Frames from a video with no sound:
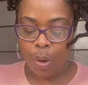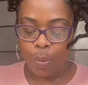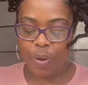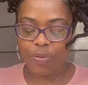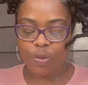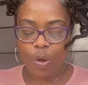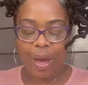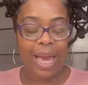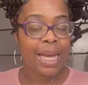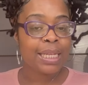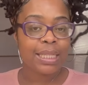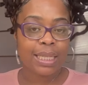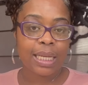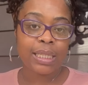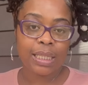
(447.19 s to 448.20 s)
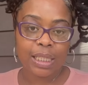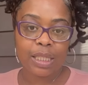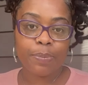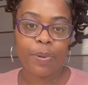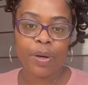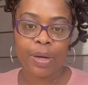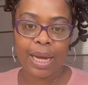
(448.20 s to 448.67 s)
with your ancestors,
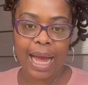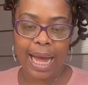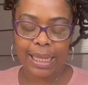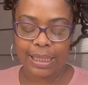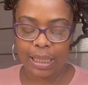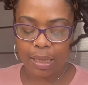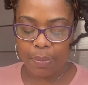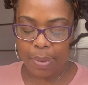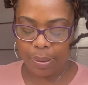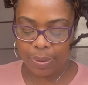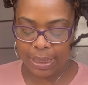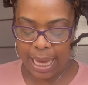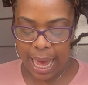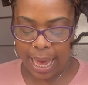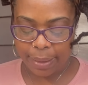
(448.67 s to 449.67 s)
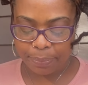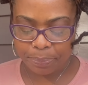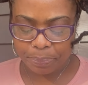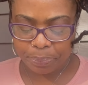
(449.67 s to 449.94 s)
spirit guides, and the Most High.